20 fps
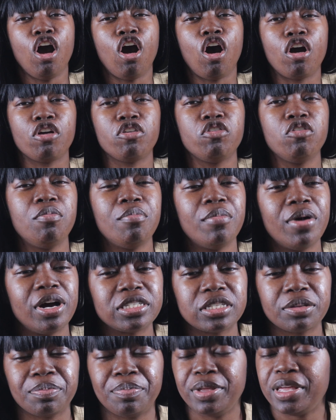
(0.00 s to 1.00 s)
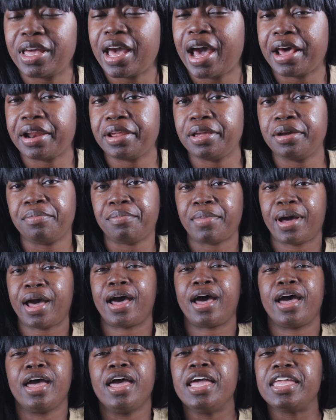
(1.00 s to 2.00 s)
Or you must be out of your
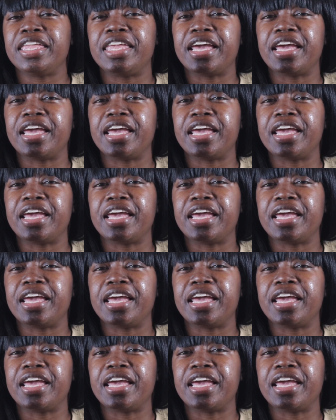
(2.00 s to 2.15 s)
mind.